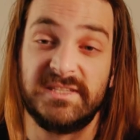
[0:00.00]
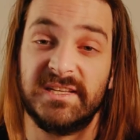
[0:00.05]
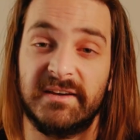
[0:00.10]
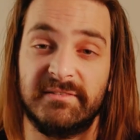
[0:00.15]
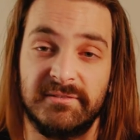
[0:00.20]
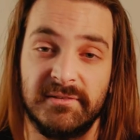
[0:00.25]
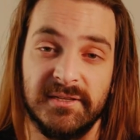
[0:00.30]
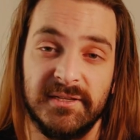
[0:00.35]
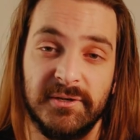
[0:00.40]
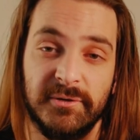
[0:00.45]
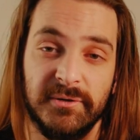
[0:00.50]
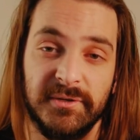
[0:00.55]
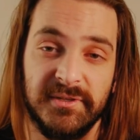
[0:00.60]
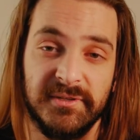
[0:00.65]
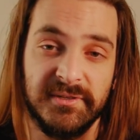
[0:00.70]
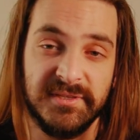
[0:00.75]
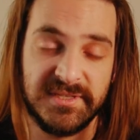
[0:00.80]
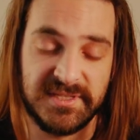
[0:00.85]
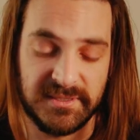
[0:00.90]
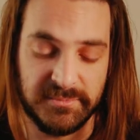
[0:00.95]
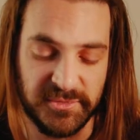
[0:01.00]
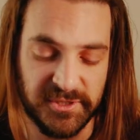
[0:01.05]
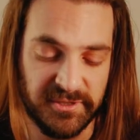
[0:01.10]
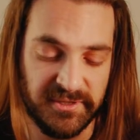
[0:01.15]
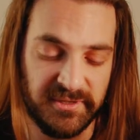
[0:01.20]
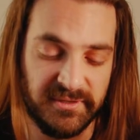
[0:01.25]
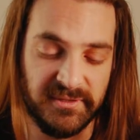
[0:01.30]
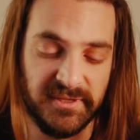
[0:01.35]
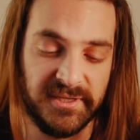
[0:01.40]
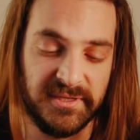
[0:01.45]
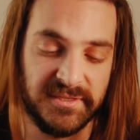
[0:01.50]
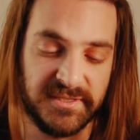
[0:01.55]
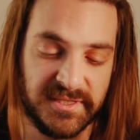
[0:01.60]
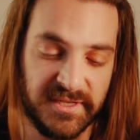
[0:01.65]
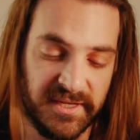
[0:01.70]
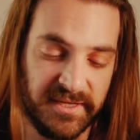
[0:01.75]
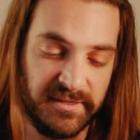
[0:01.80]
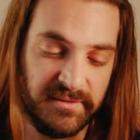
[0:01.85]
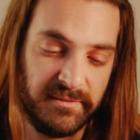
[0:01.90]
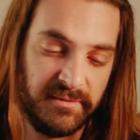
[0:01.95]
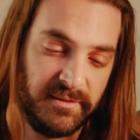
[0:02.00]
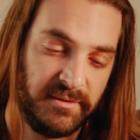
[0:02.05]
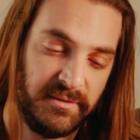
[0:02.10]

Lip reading: definitely going on the simulator later tonight.